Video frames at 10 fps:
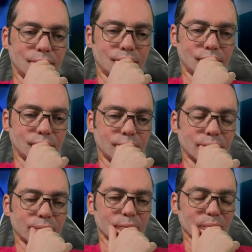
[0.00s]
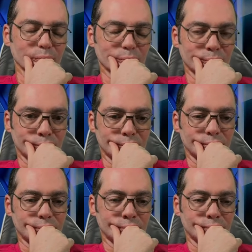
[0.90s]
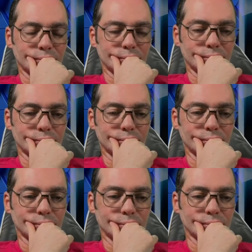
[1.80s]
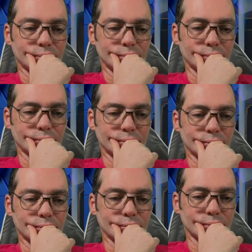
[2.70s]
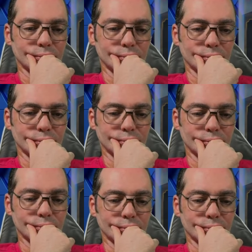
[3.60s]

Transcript: No one is speaking in this clip.